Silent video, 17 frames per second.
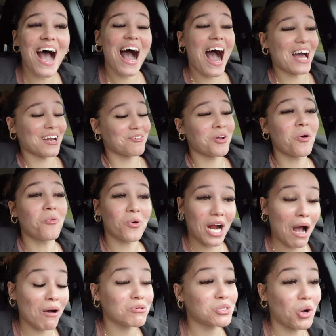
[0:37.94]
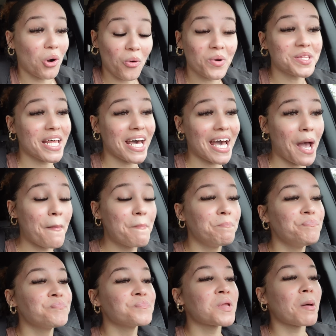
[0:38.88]
I don't know where I was going with that.
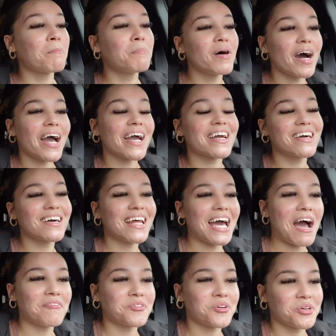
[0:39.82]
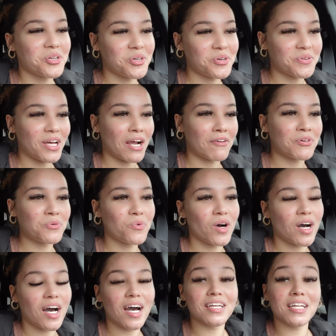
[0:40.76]
But good afternoon,
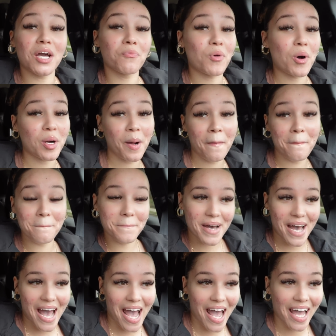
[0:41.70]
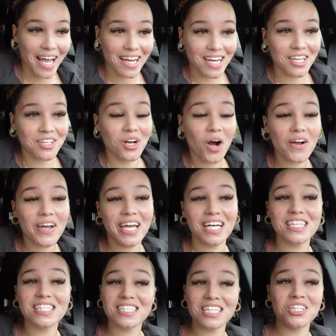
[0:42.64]
everyone, and welcome back. Y'all
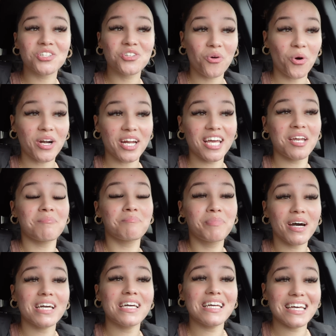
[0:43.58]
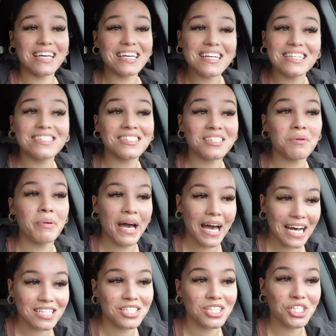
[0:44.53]
can't see Jordan, but he is in the
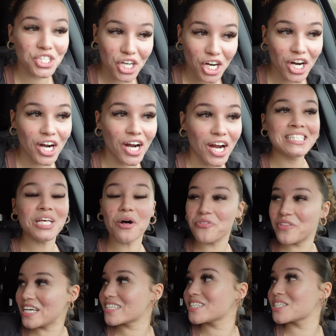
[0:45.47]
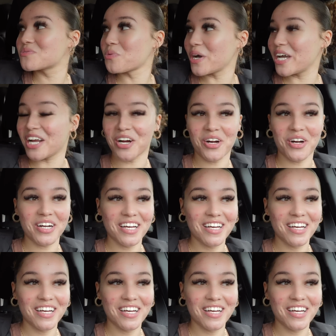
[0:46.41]
passenger, so this is weird.